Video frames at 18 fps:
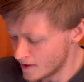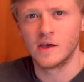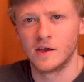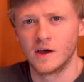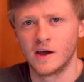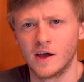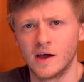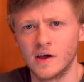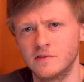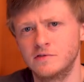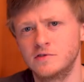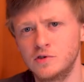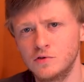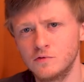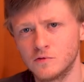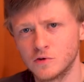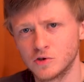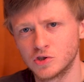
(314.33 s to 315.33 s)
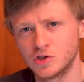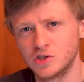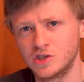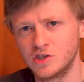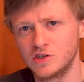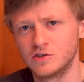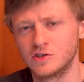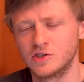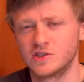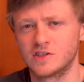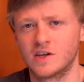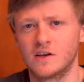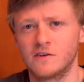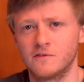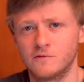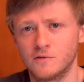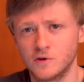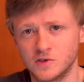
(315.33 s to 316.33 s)
Yeah, I have two versions here, just kind
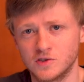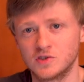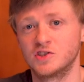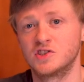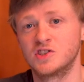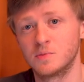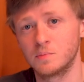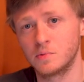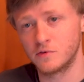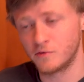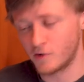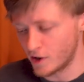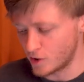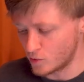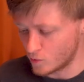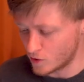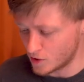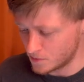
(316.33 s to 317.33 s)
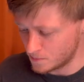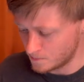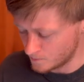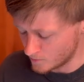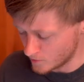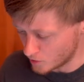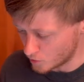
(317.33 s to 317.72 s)
of first a simplified one,